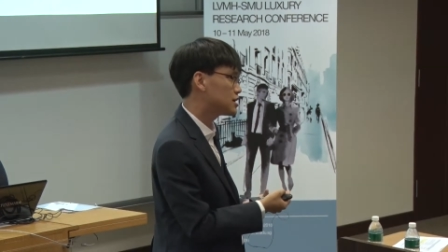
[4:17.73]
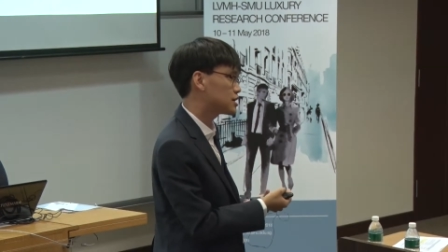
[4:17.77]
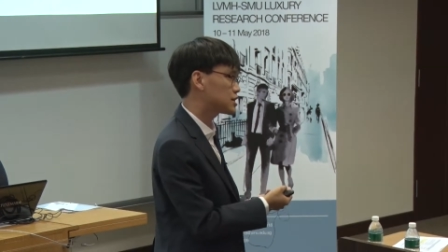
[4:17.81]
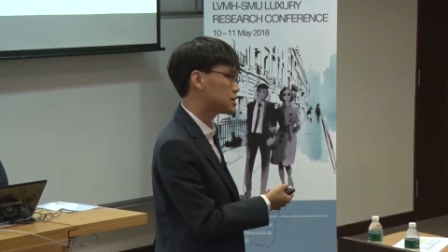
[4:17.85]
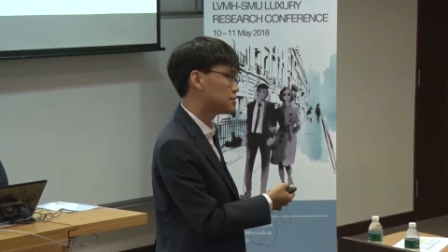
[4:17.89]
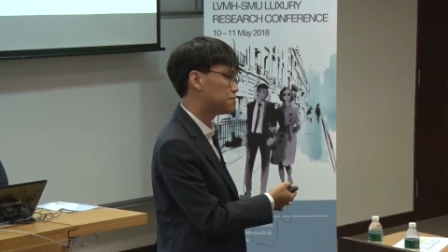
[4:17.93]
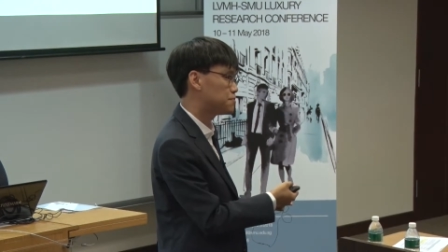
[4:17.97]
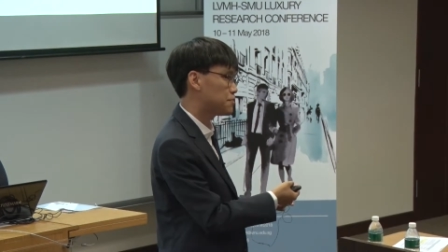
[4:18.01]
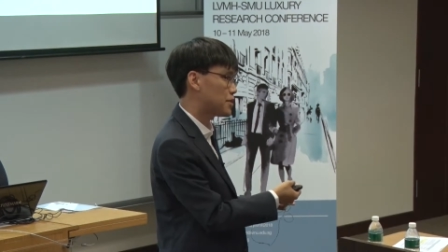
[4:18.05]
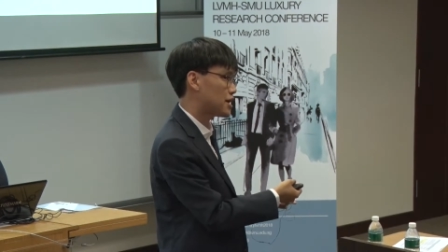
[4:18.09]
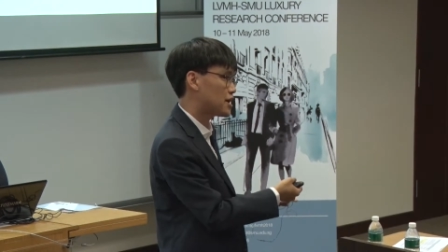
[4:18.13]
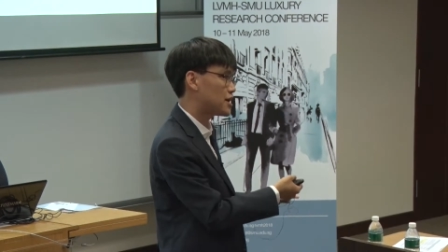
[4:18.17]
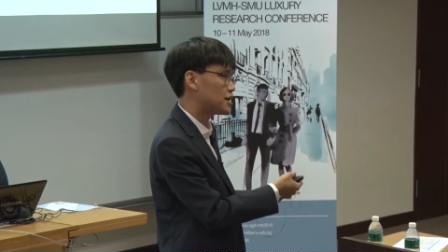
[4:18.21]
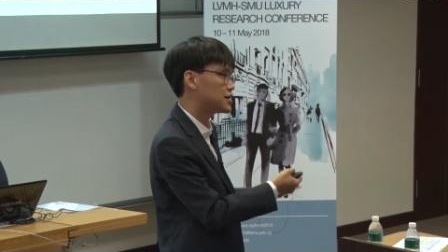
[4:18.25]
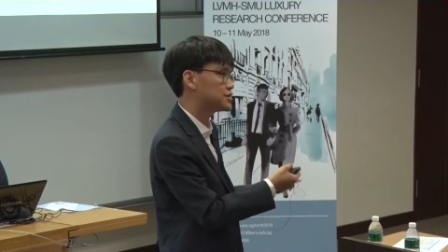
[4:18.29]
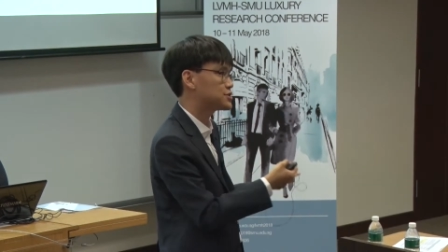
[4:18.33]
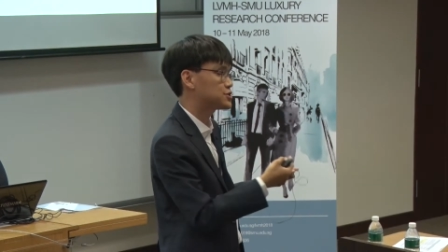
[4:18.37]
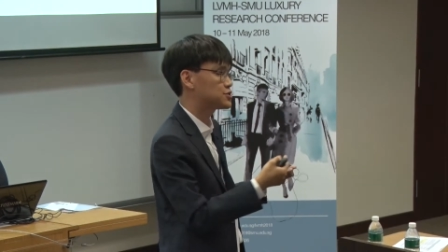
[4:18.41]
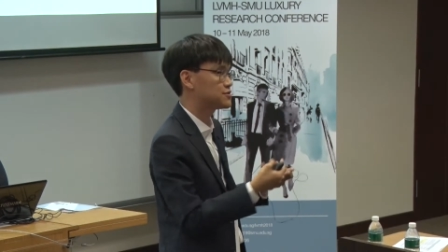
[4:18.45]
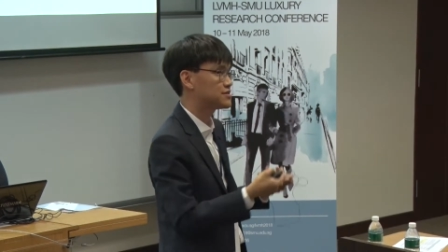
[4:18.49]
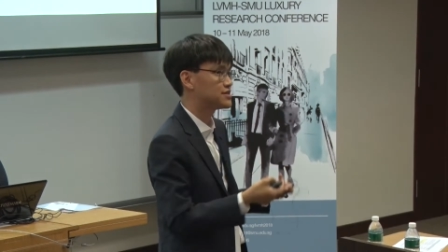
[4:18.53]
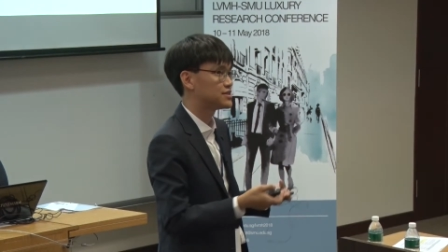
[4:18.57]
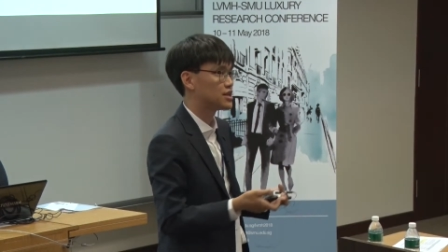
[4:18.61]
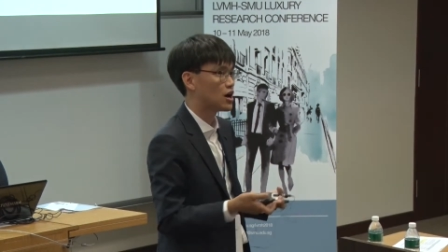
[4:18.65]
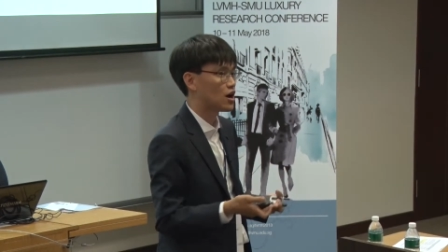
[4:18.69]
compared
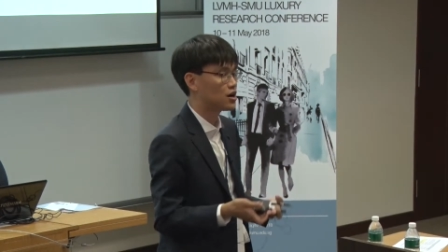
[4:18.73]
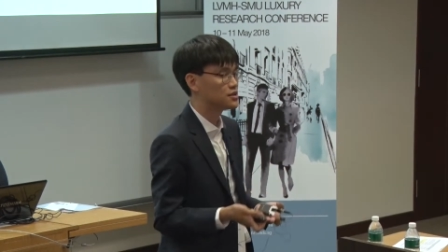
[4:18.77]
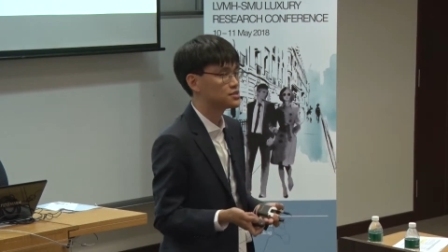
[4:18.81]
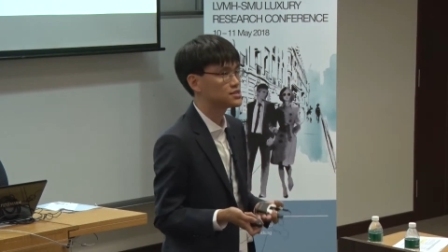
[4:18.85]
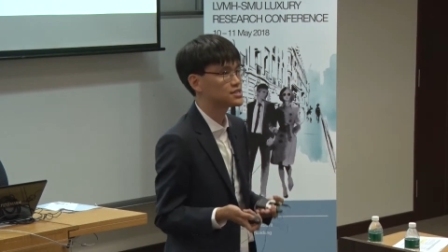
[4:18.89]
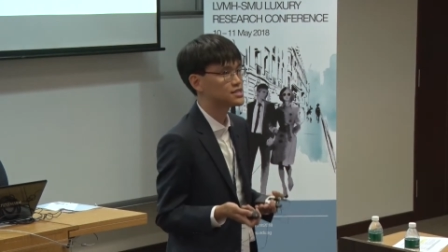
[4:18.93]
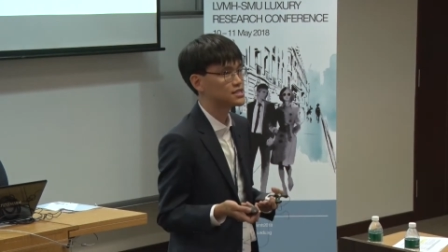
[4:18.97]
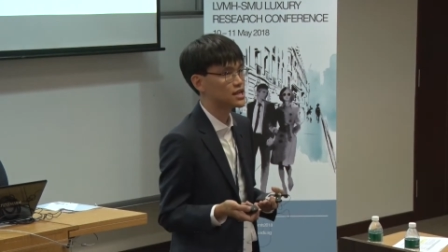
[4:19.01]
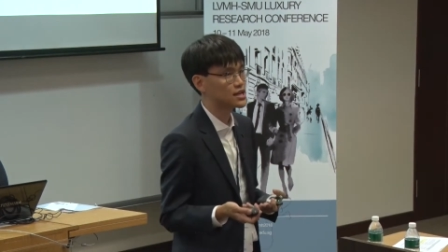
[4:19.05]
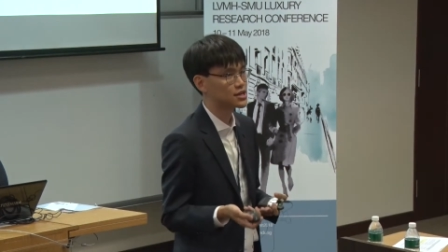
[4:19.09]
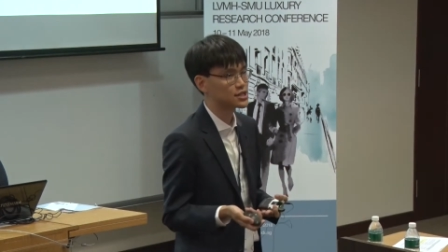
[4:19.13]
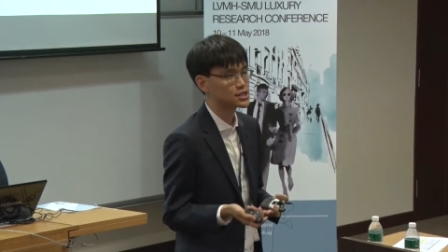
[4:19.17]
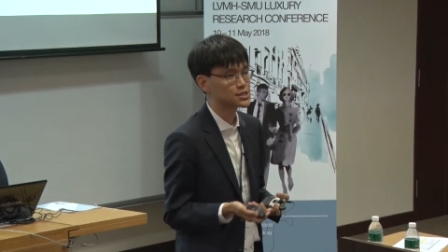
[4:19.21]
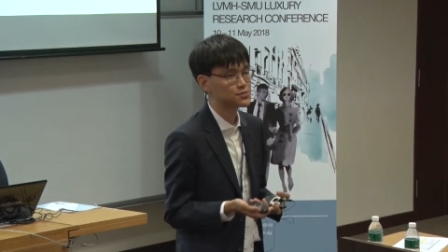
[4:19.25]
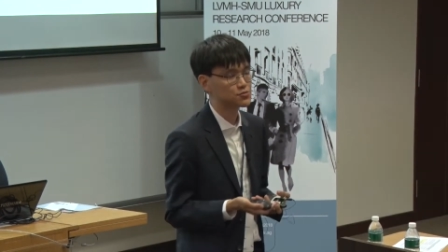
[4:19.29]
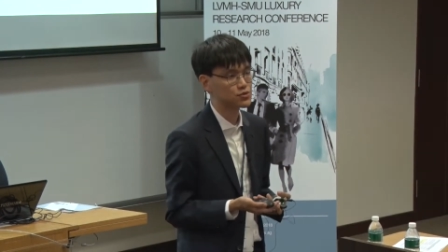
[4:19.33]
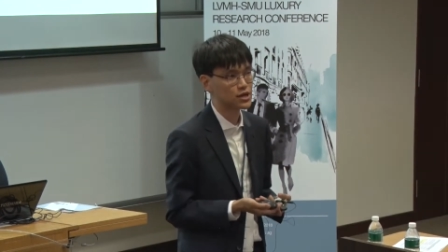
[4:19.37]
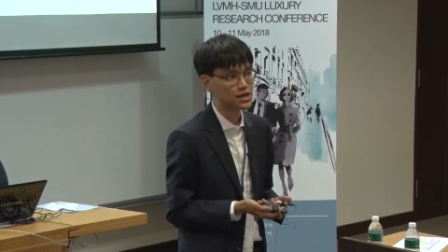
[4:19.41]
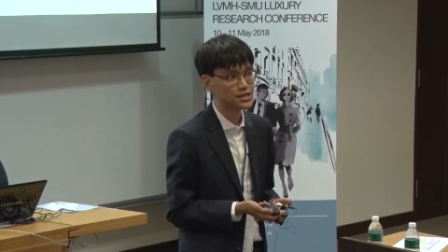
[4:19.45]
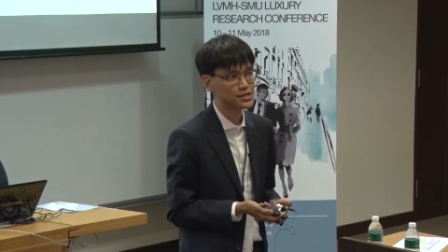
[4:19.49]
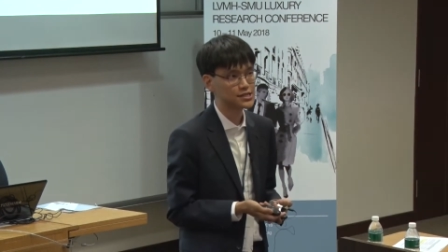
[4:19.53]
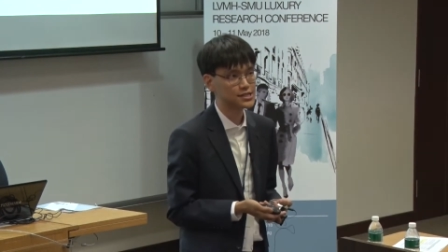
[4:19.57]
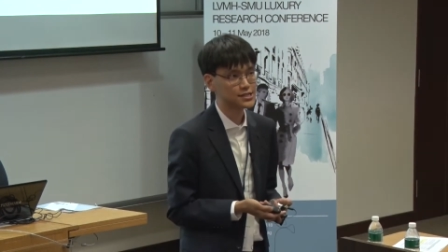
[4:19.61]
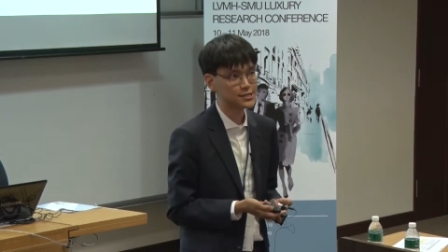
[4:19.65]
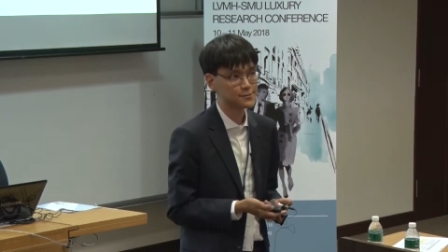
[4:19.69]
to non-status
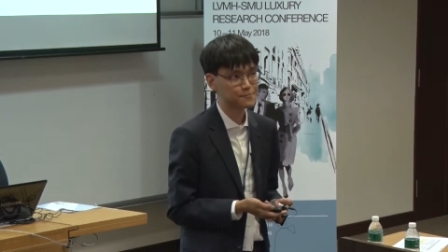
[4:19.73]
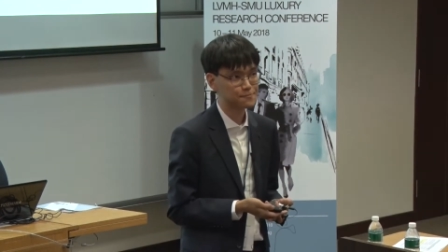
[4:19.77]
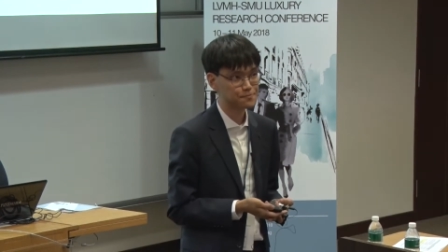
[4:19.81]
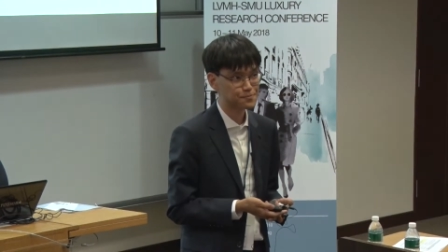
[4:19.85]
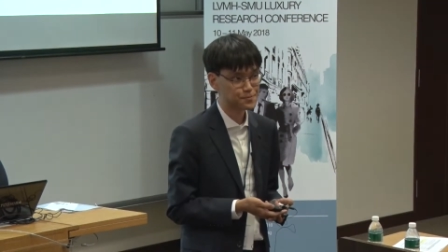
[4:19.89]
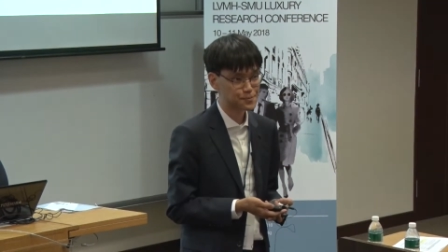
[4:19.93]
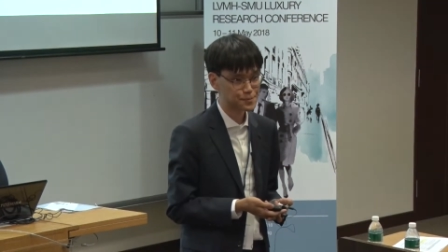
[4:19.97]
brands.